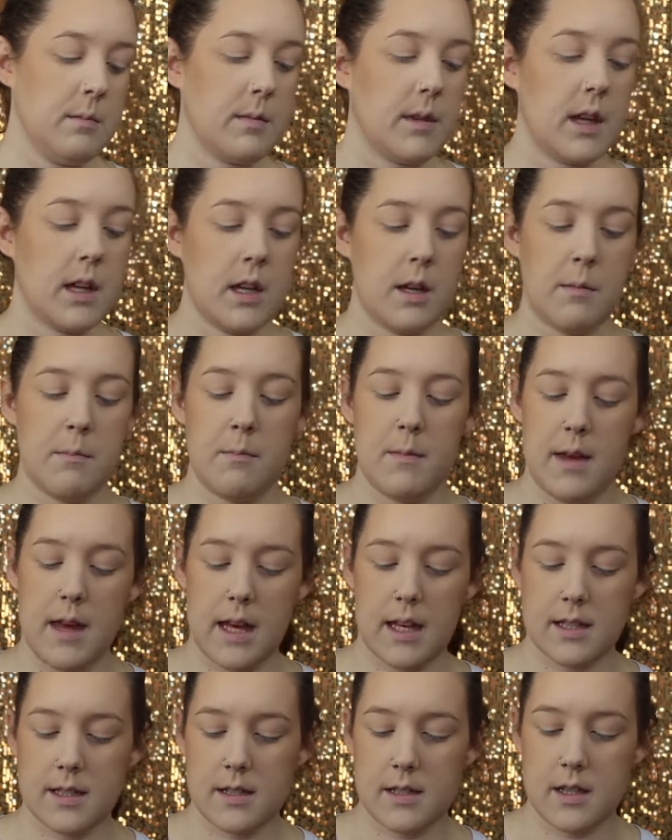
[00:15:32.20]
Gonna
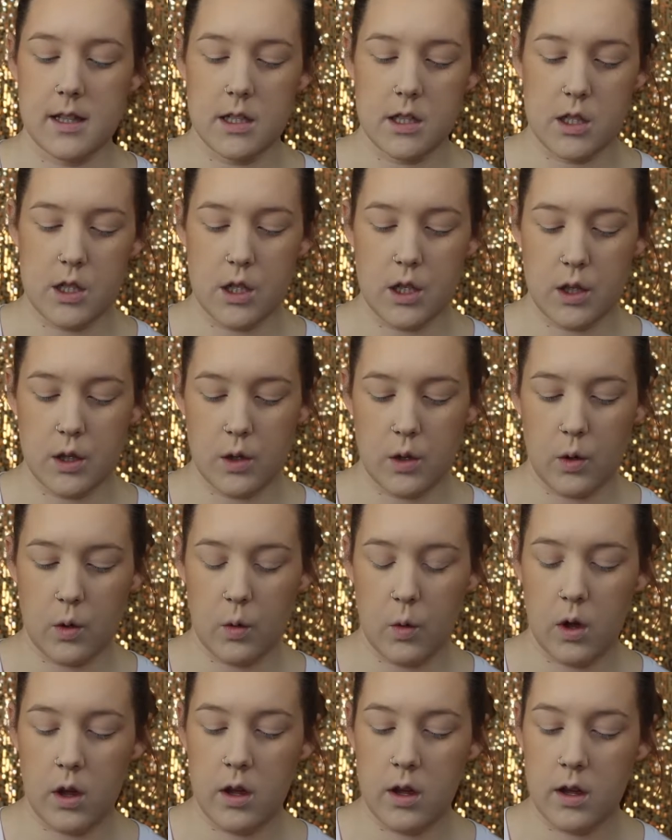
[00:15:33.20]
mix the
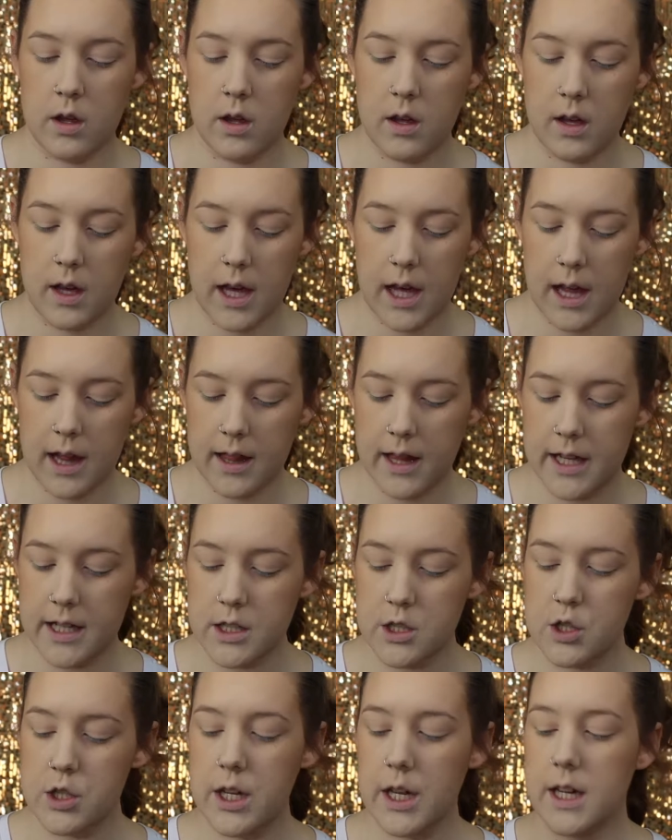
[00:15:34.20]
two
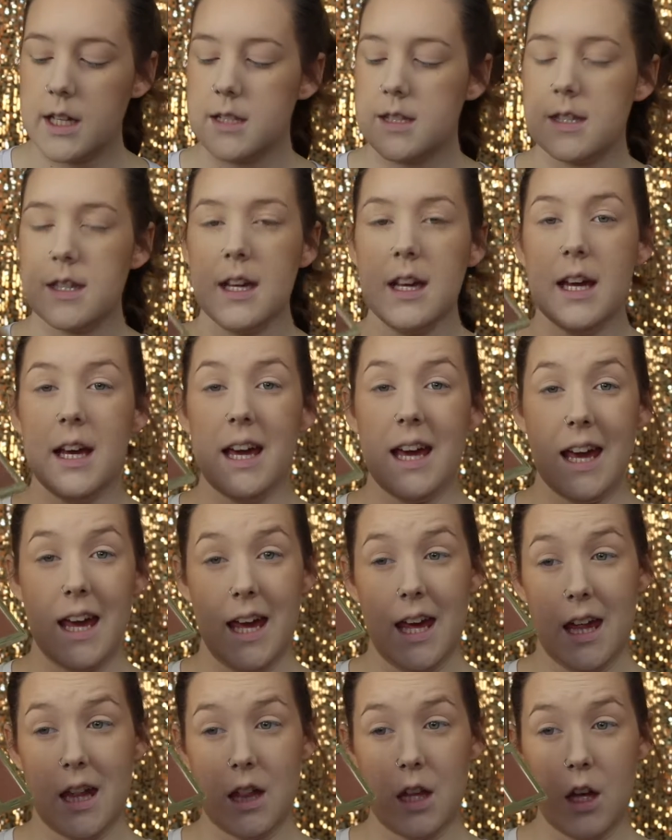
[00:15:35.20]
highlight shades,
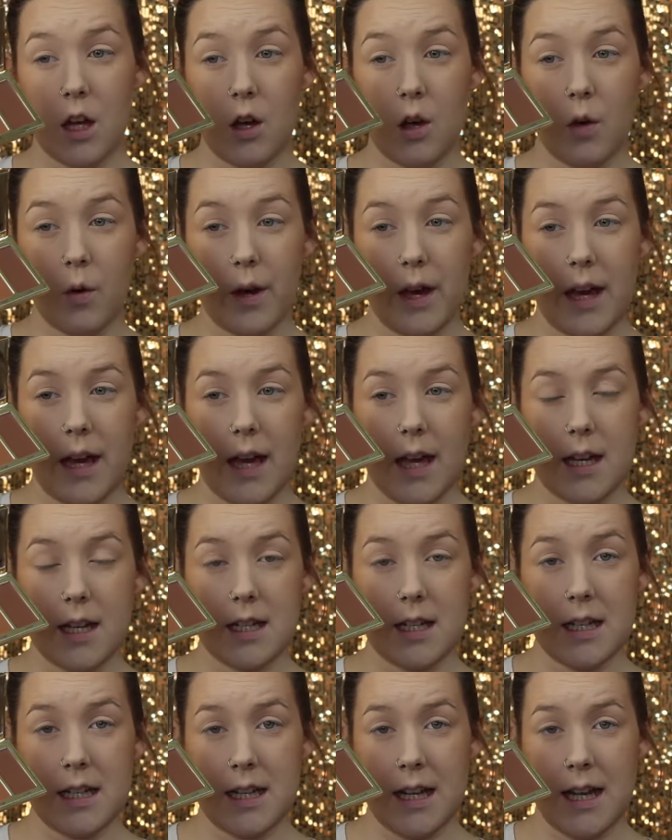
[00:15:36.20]
Halo
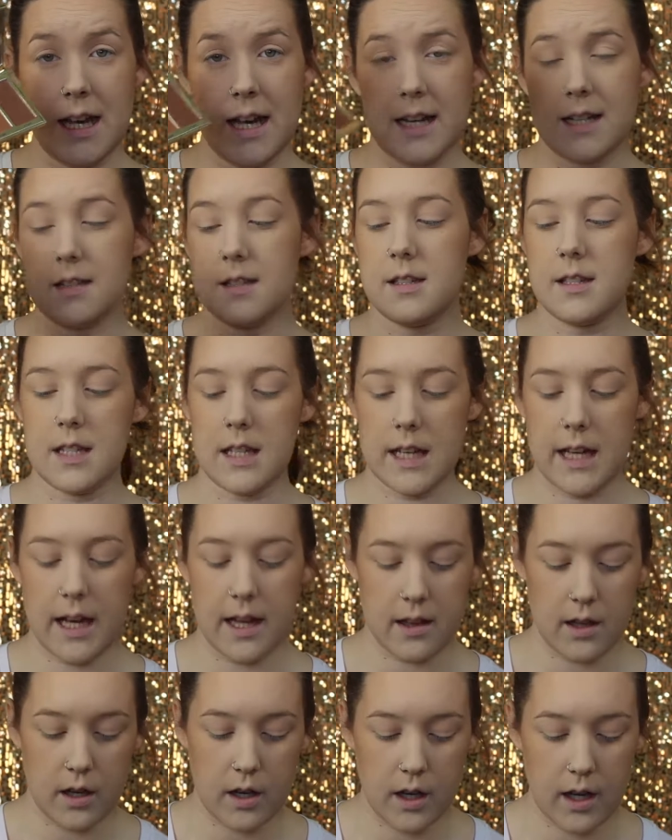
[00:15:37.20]
and Enhance,
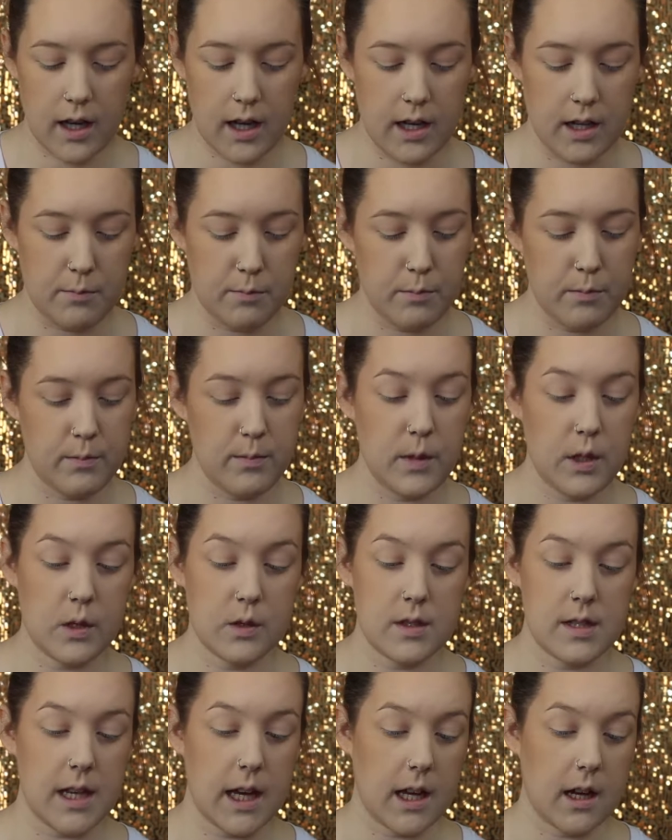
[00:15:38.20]
together and
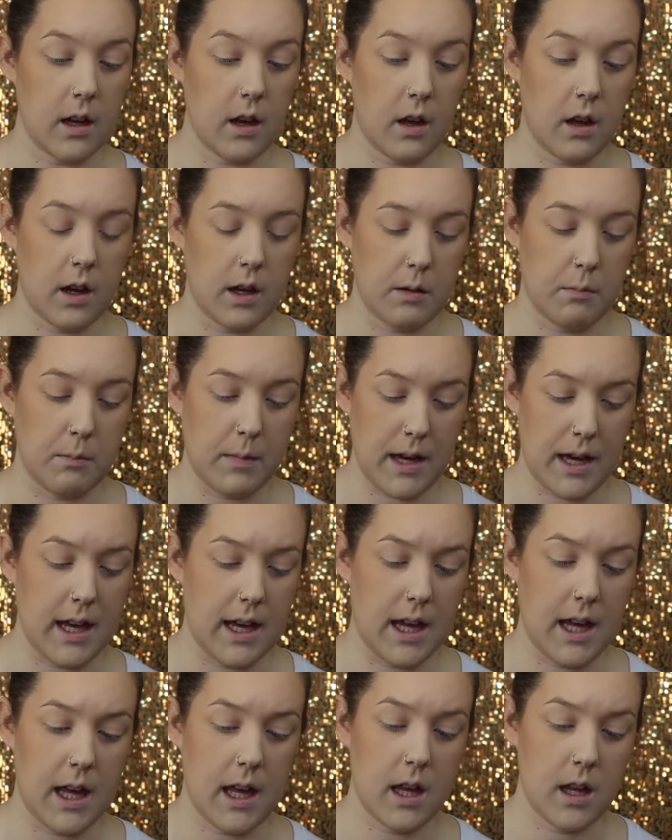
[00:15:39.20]
use that on
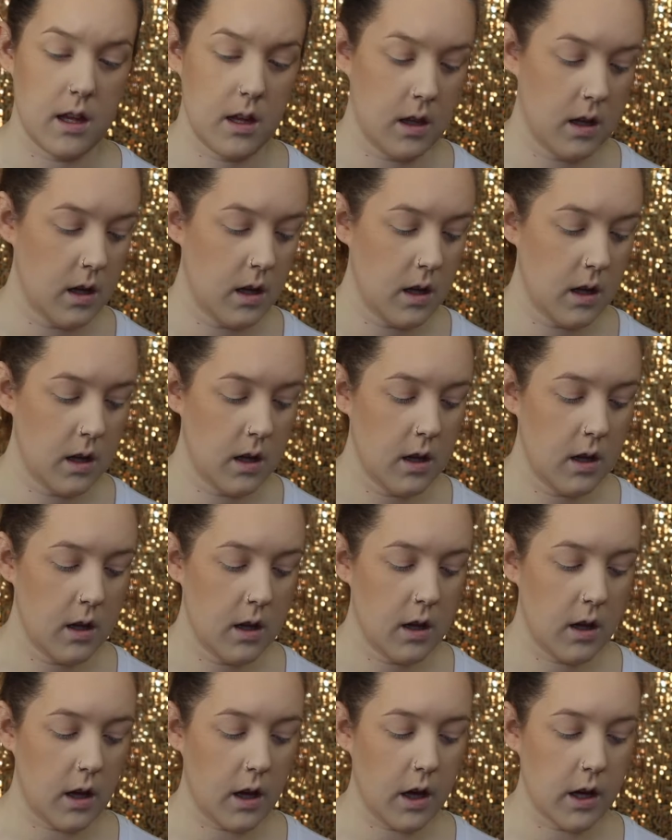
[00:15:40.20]
my
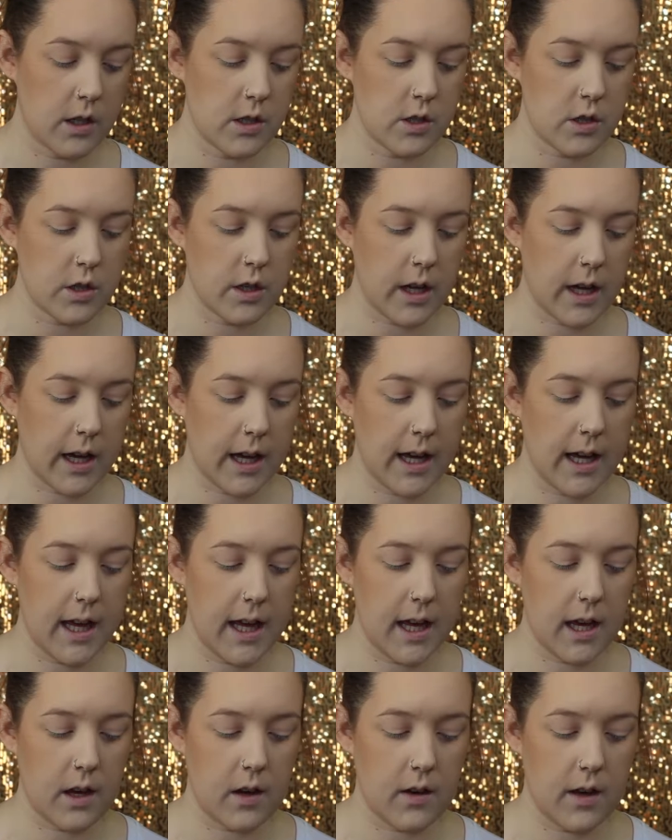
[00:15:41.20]
under eye
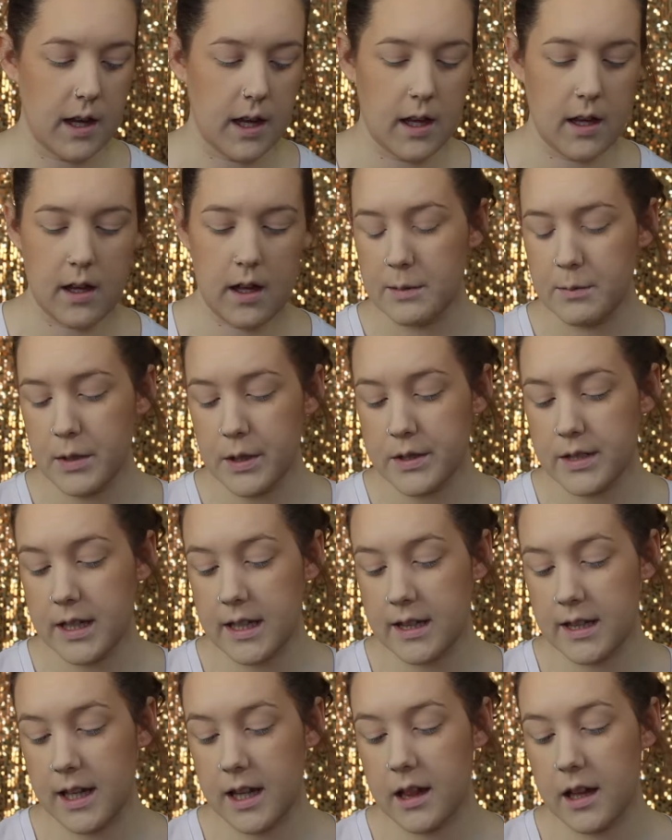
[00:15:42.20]
area. I'm
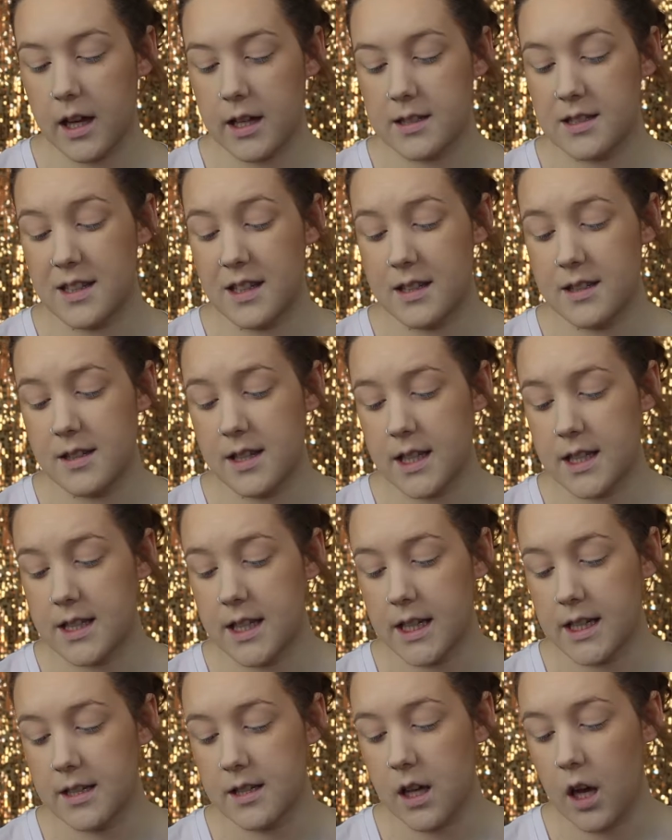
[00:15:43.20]
using the Luxie
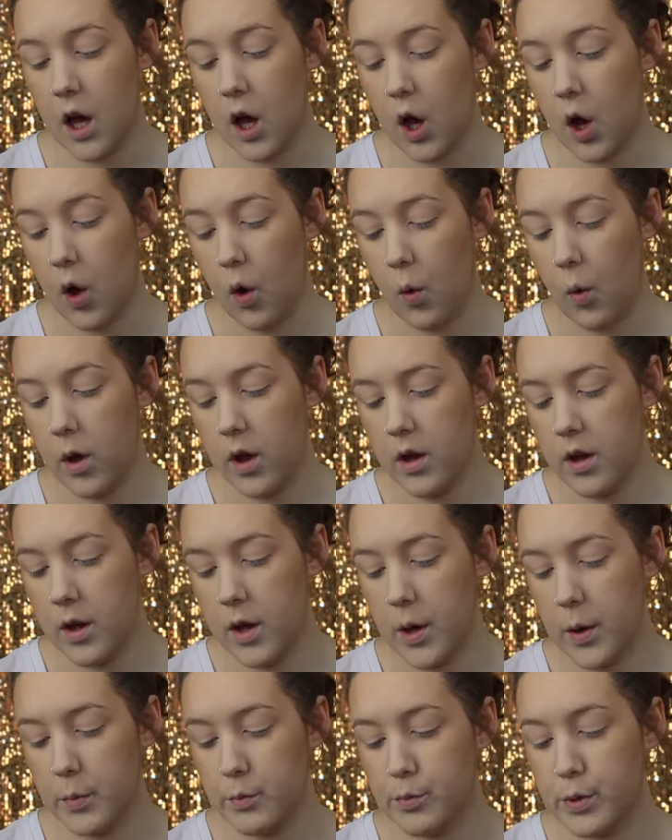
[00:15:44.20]
660
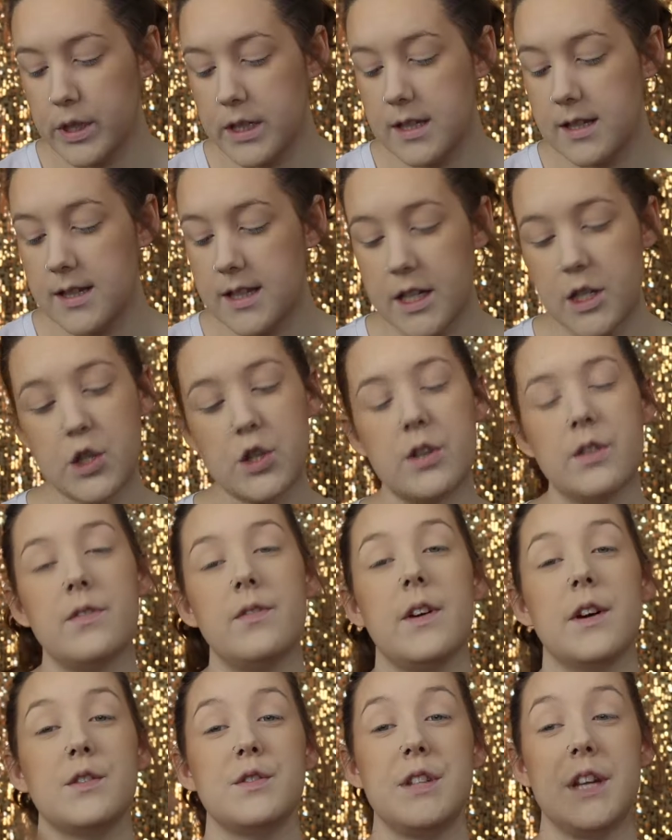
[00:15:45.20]
Precision
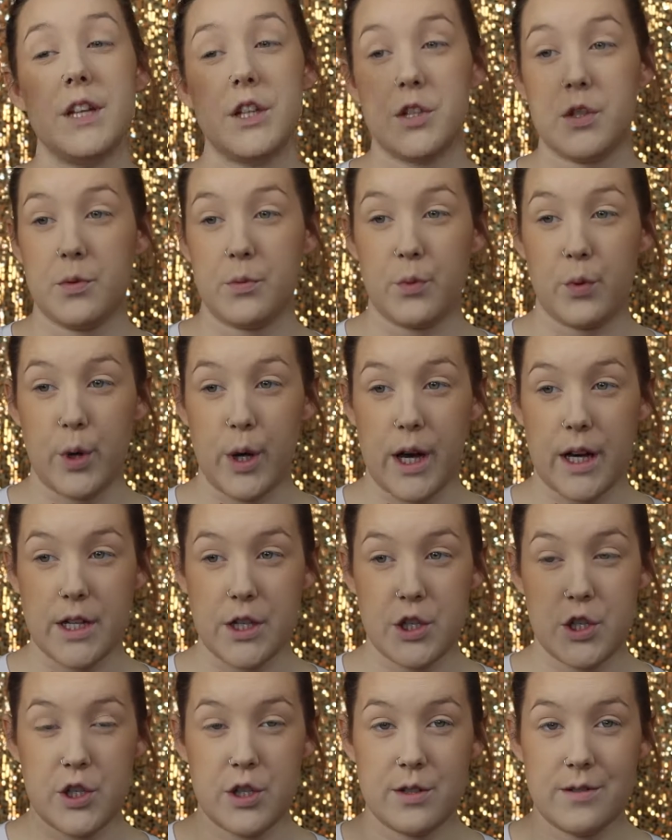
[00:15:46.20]
Foundation
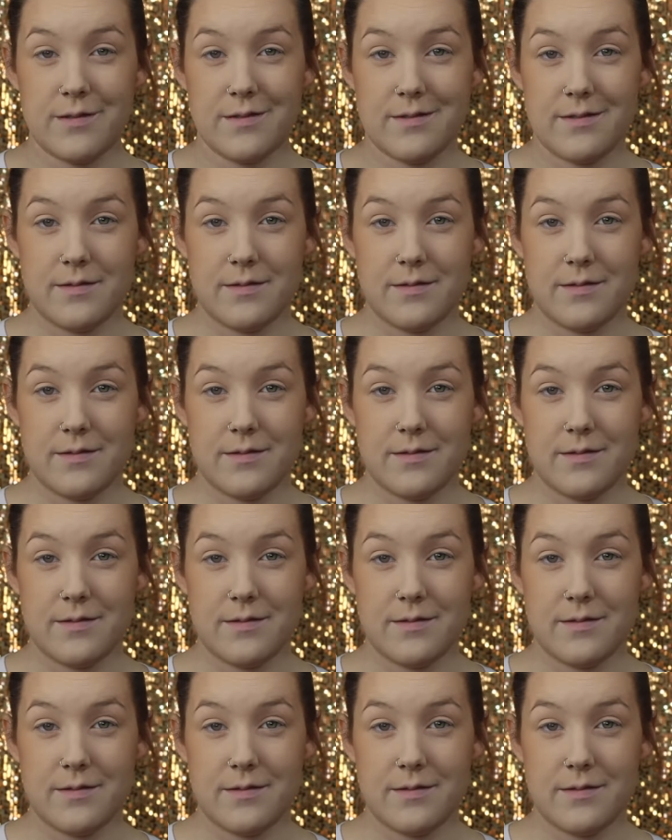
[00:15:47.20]
brush,